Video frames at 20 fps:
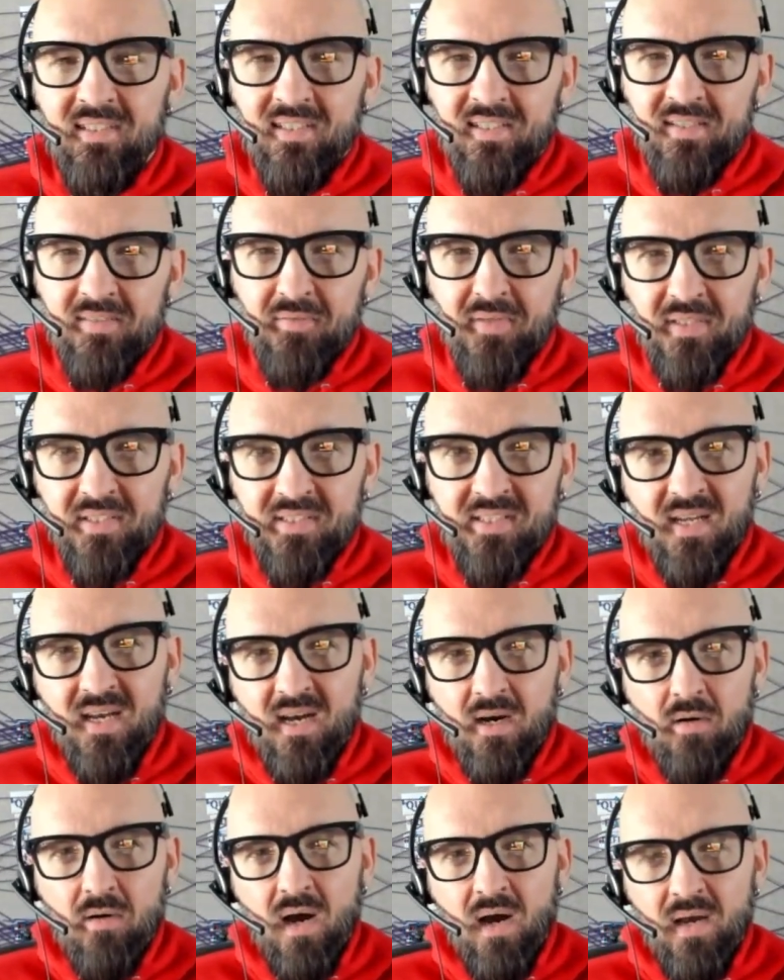
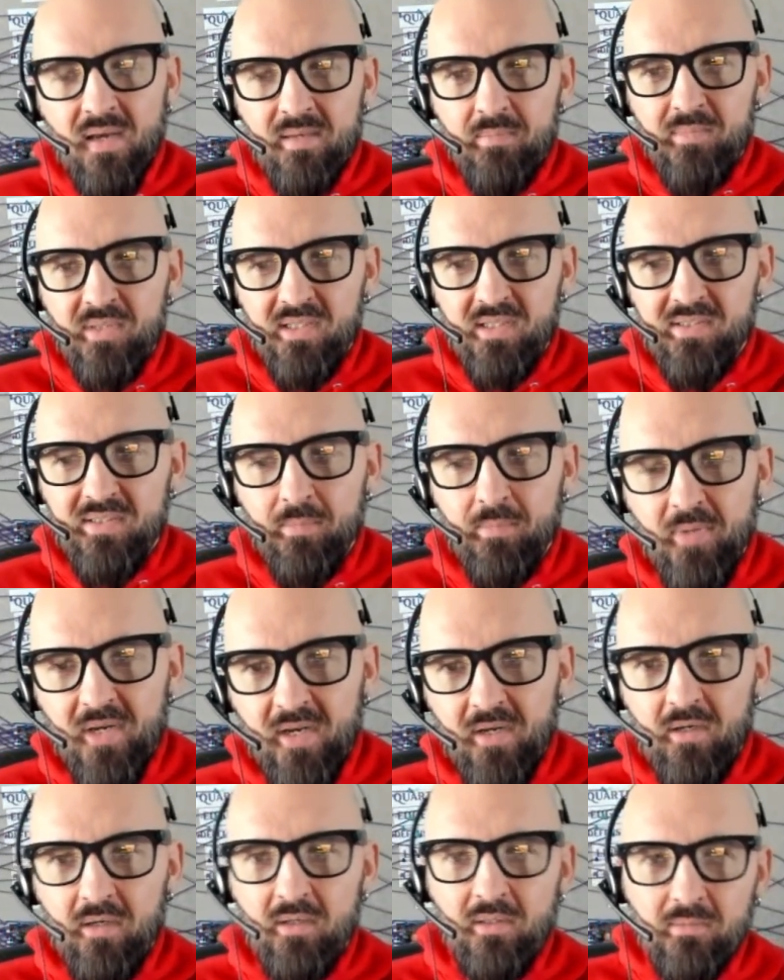VikesNow, I am Dustin
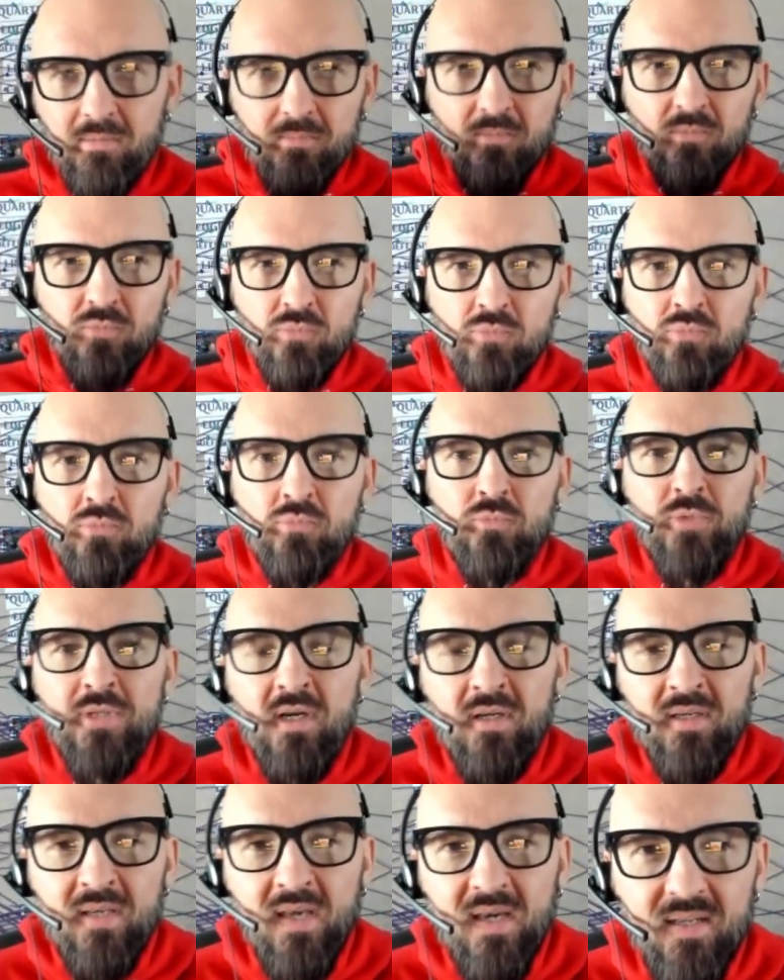Baker. We
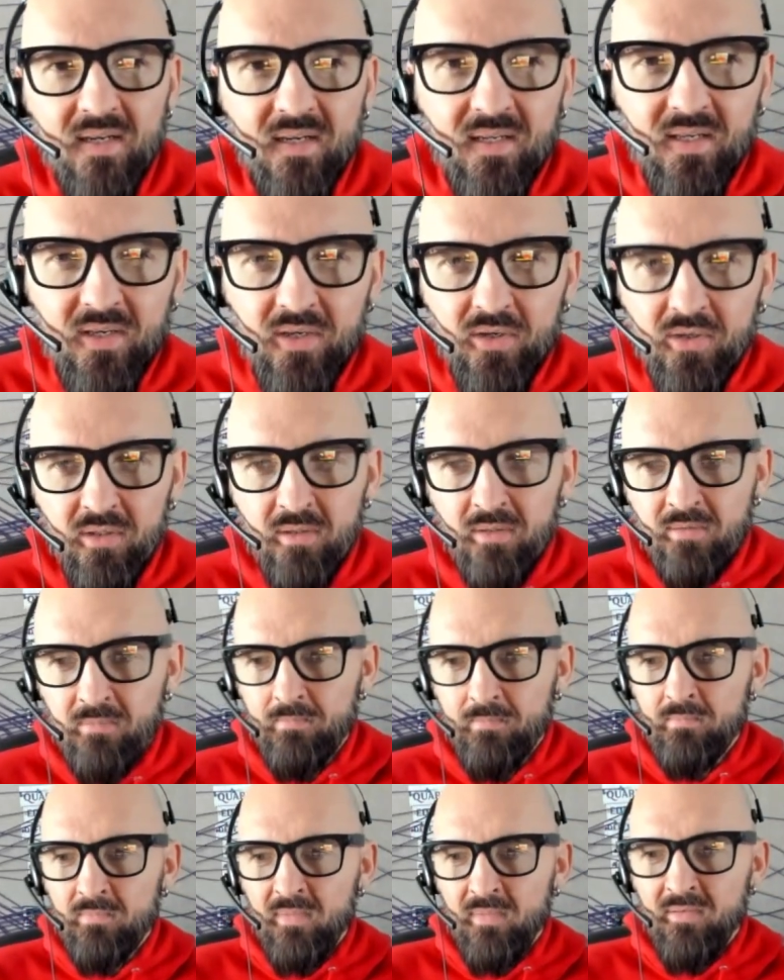are kicking it here,
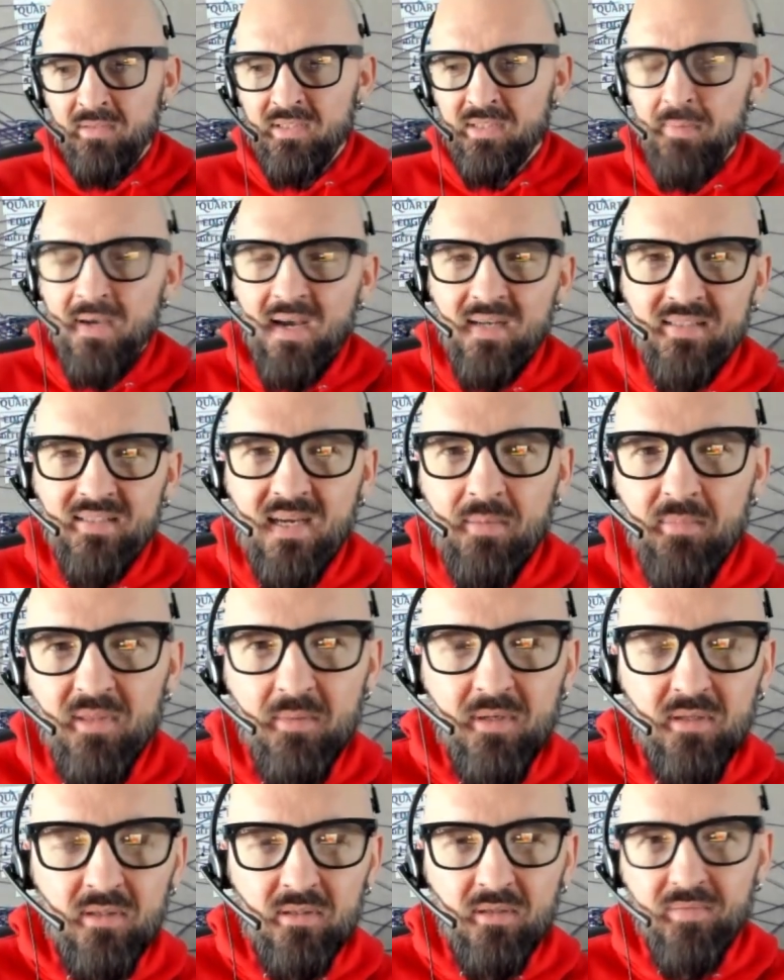smack dab in the
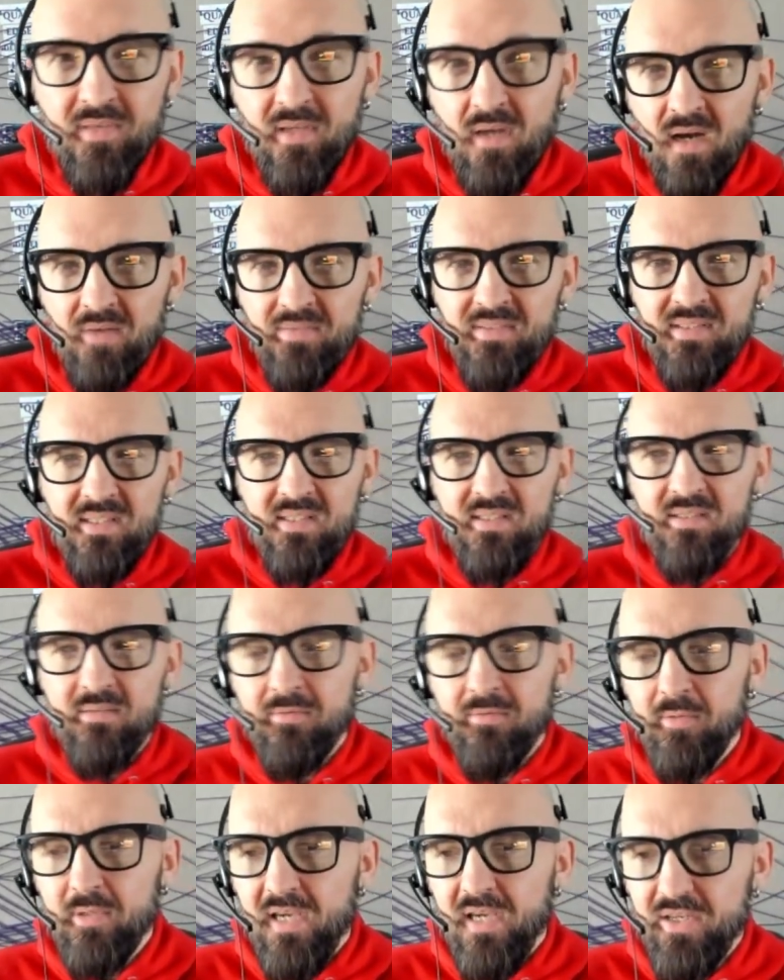middle of the offseason.
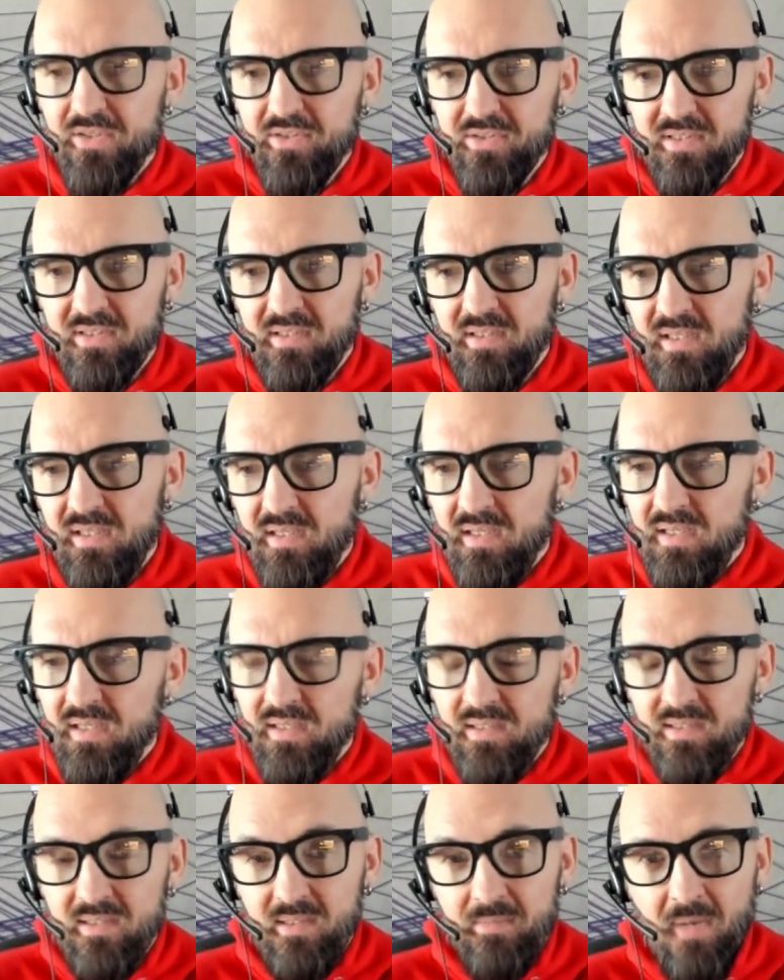Free agency
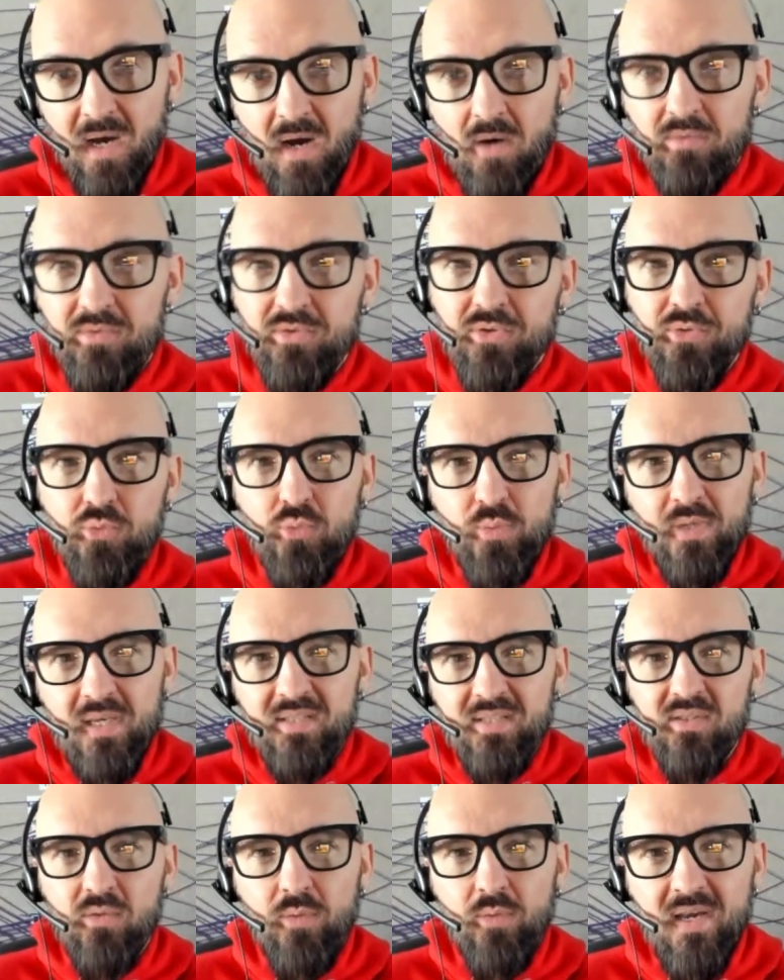is about 2
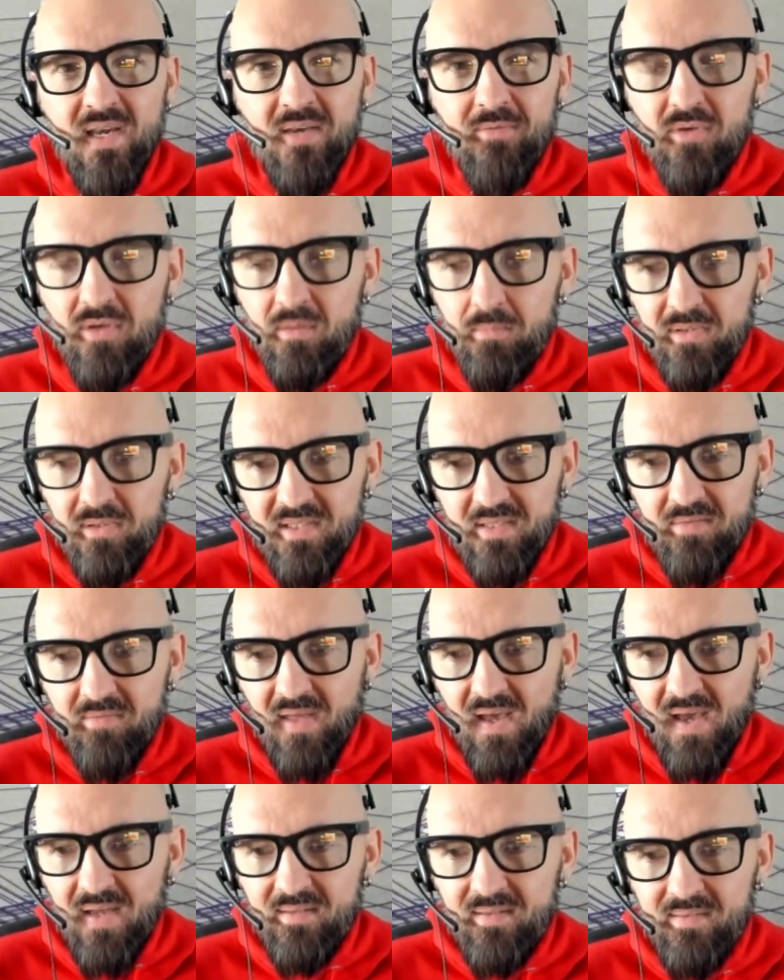weeks away, if you can believe
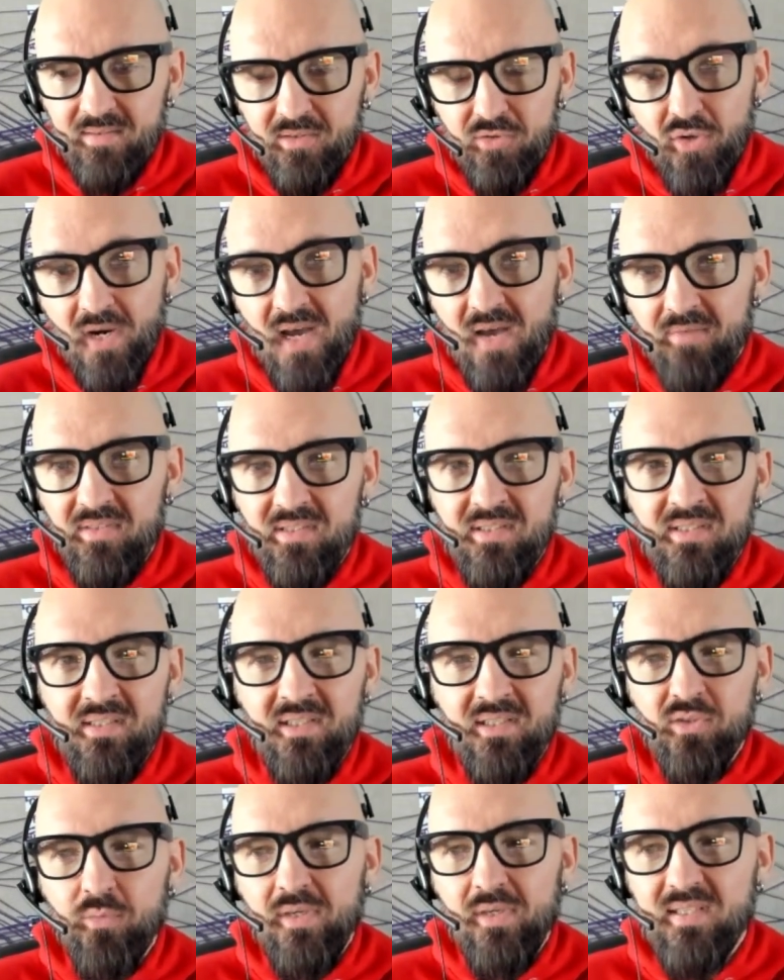that, and the draft is
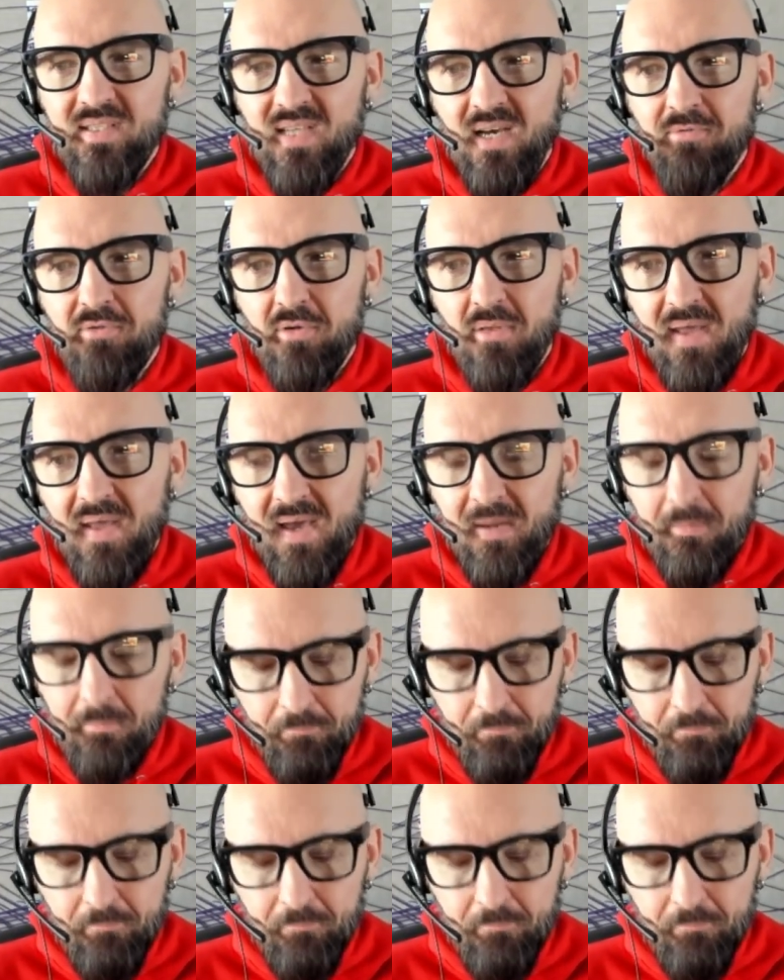6 weeks after that.